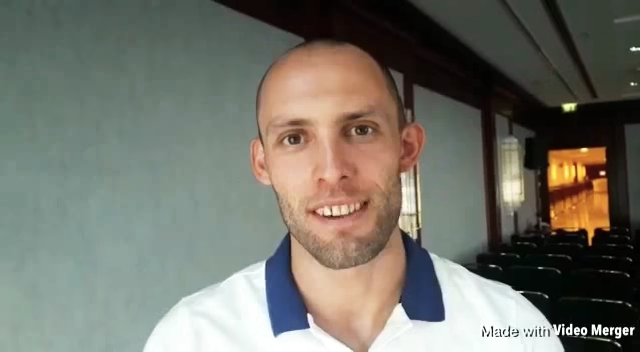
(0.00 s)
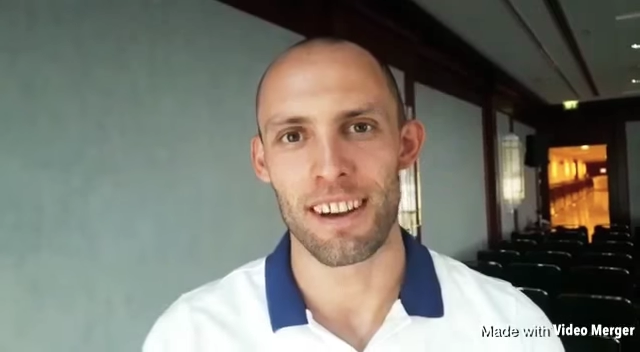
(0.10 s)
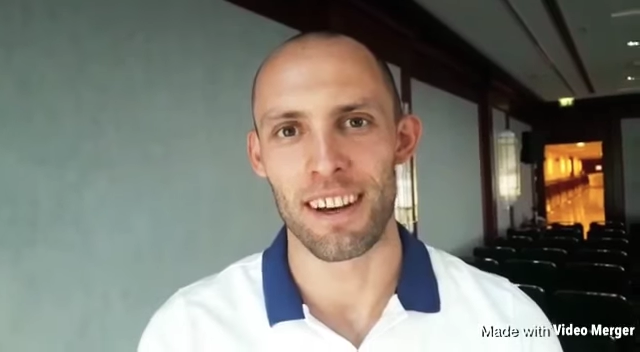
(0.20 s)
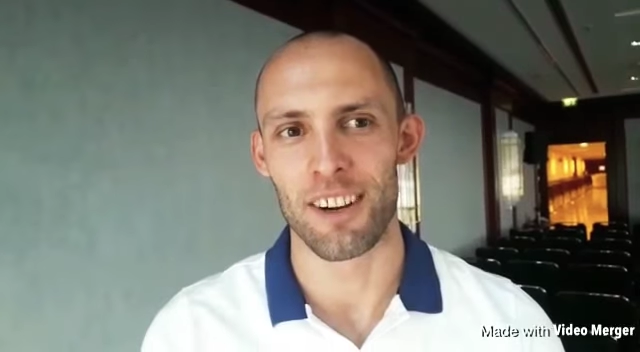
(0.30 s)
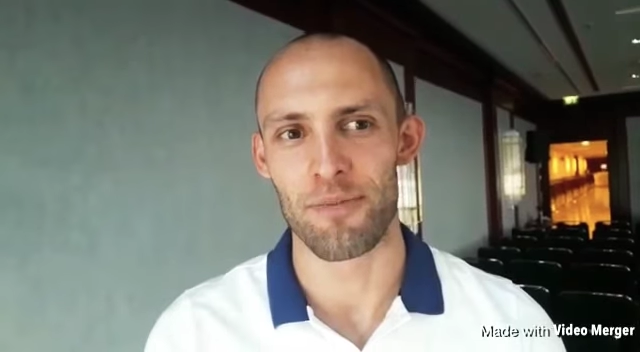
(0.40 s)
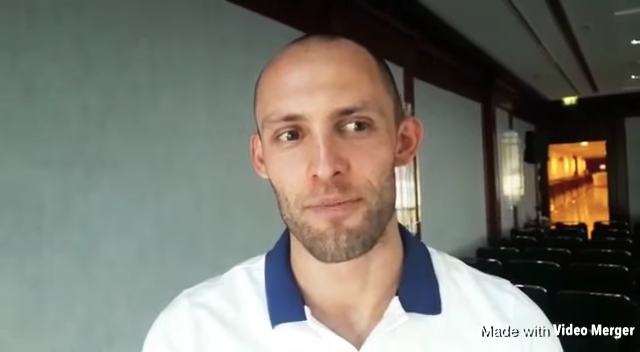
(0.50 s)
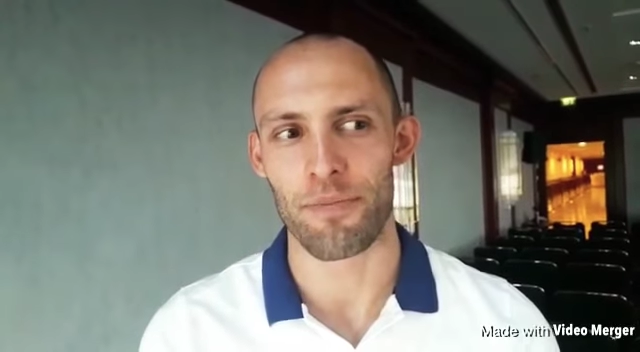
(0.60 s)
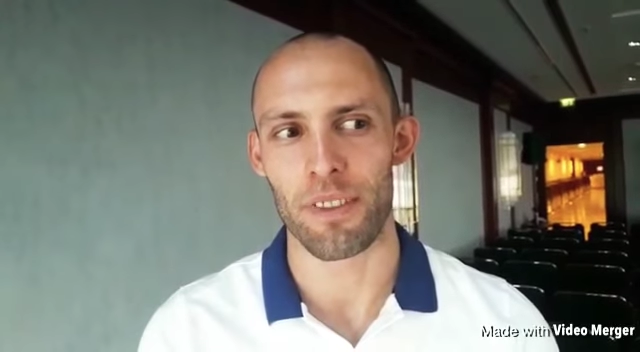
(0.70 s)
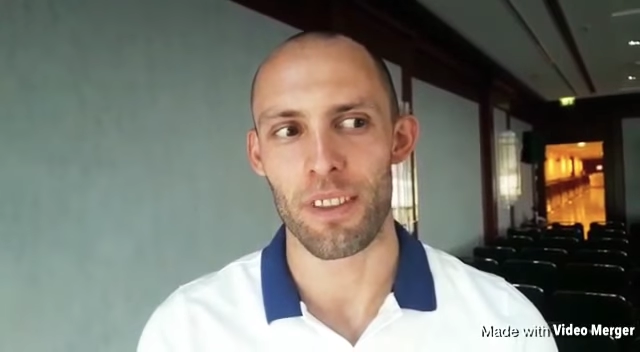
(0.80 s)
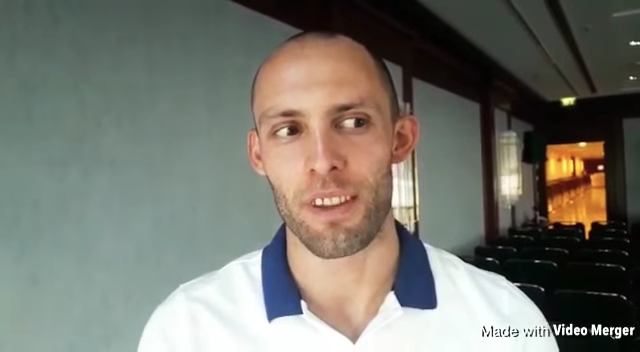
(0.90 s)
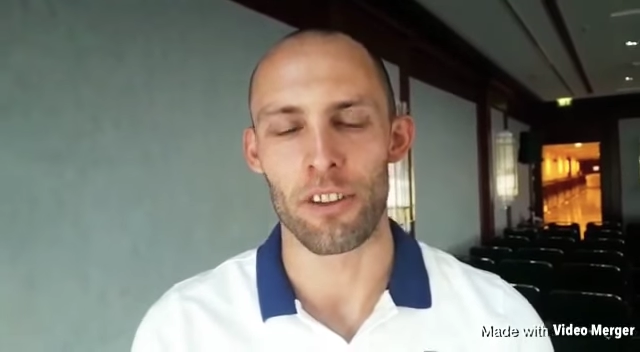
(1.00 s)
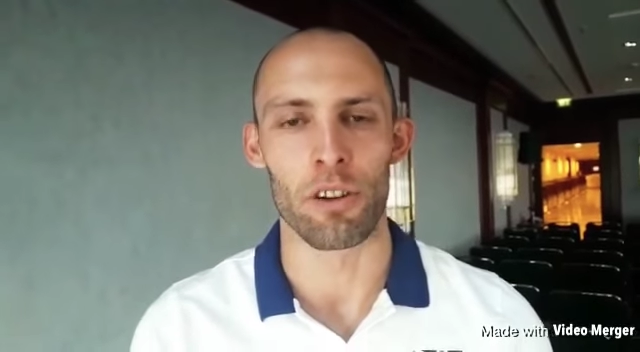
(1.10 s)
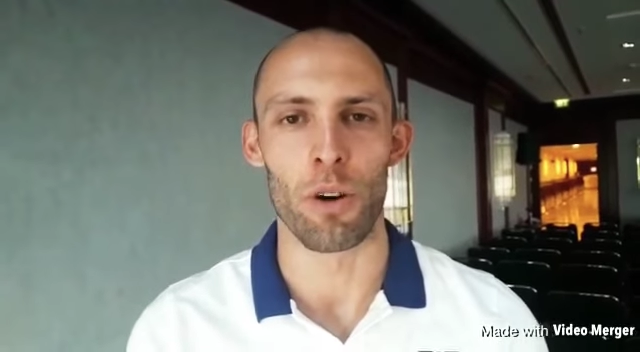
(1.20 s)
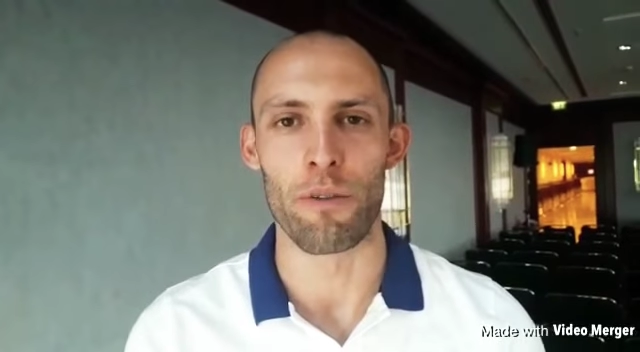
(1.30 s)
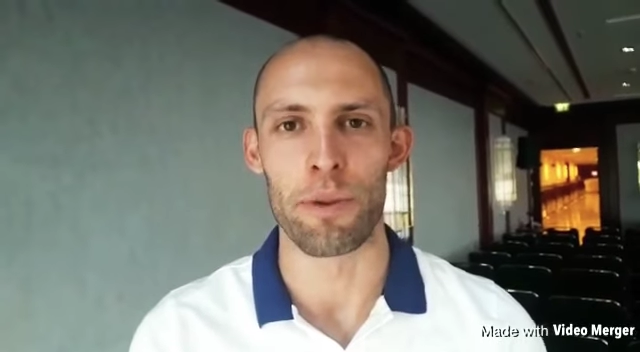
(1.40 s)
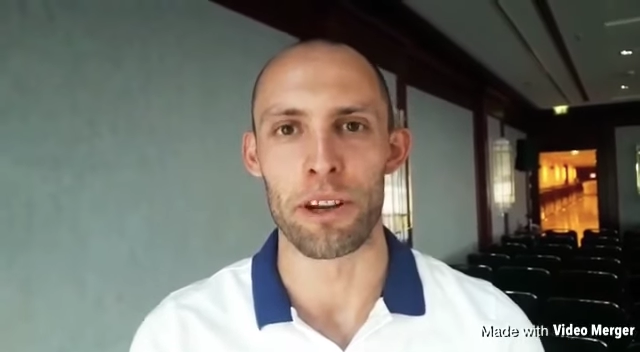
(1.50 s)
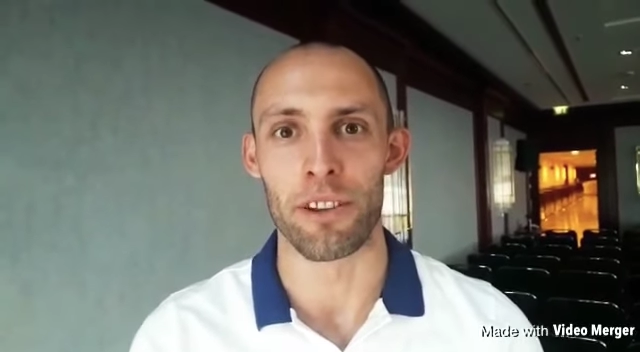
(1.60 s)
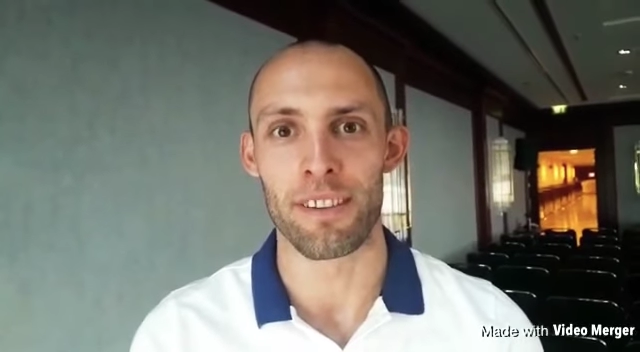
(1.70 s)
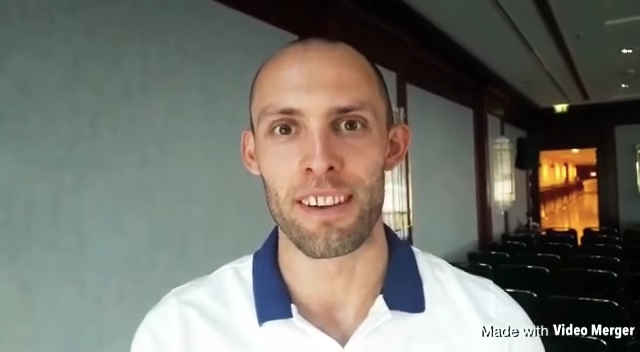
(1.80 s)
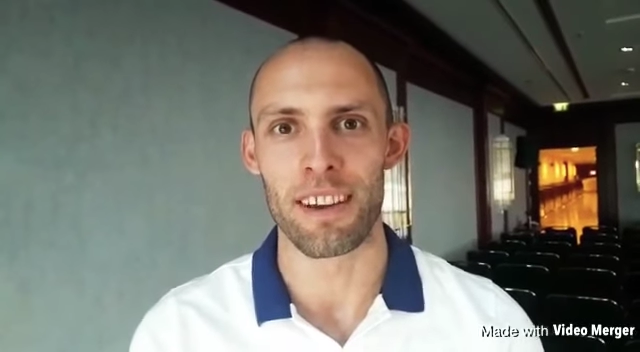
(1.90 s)
Um, I don't know everybody on
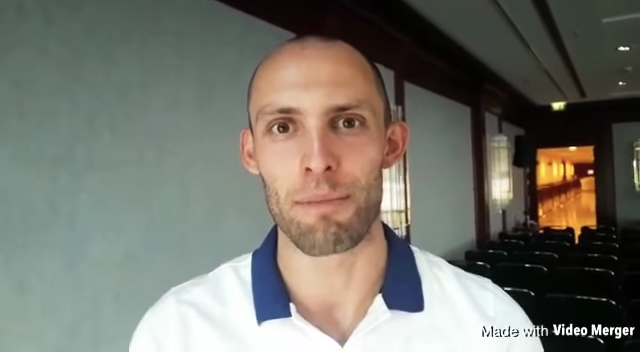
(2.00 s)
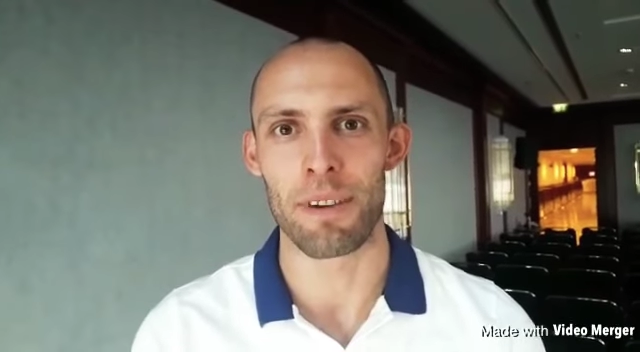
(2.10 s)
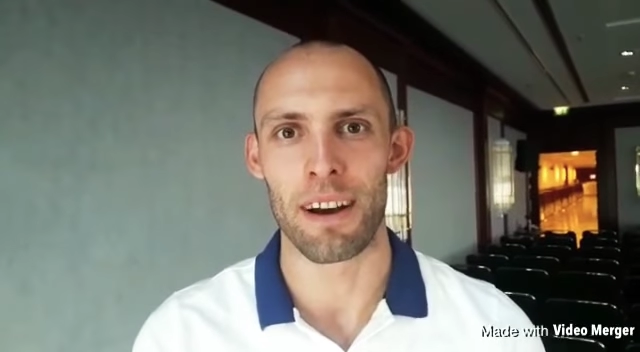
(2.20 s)
the team,